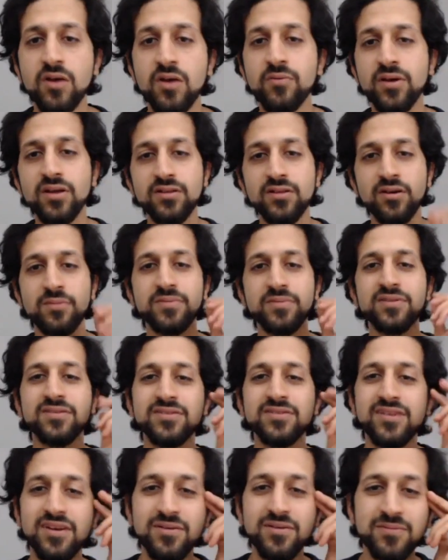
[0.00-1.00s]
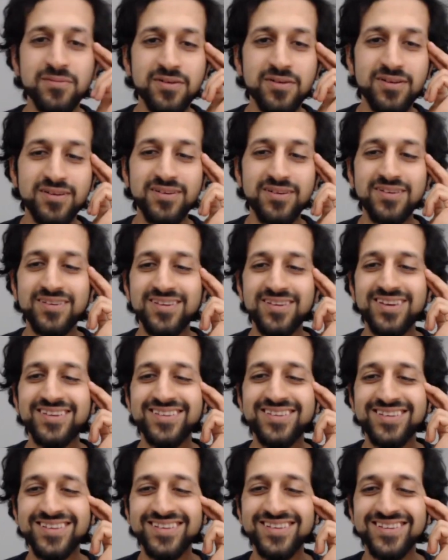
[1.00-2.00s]
we end up in the same
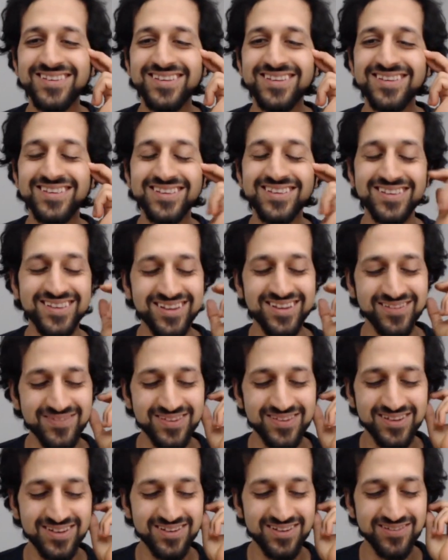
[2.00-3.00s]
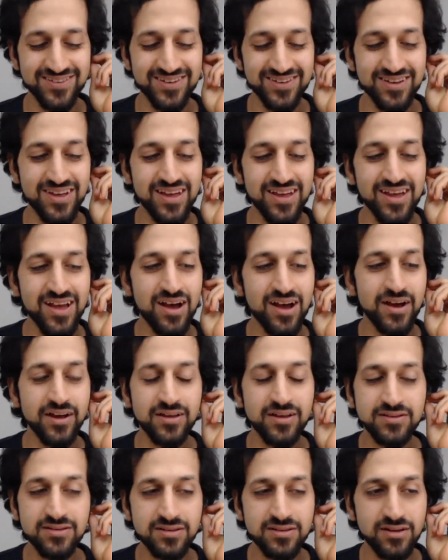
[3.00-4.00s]
in the same predicament. I
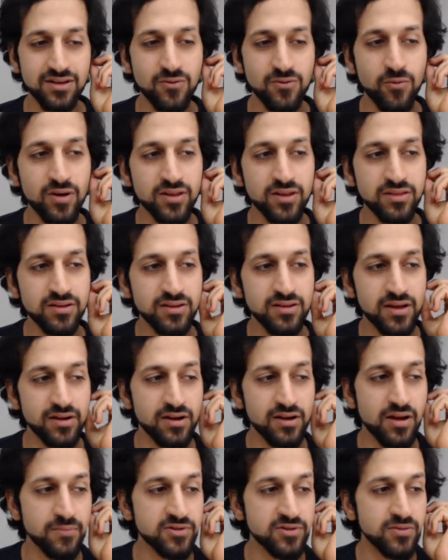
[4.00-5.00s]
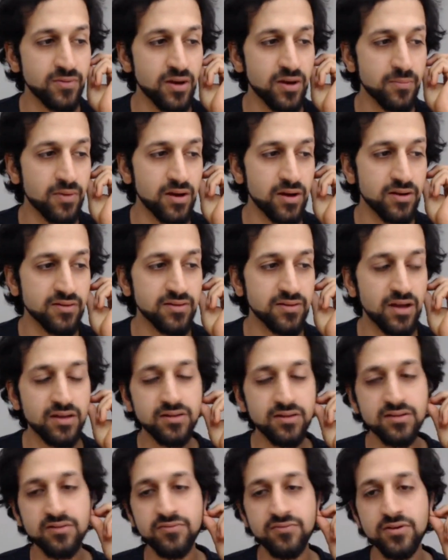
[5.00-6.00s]
guess one thing that comes to my mind is how
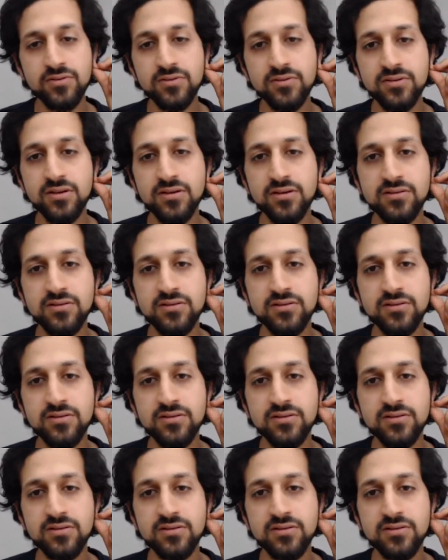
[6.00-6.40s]
the difficulty is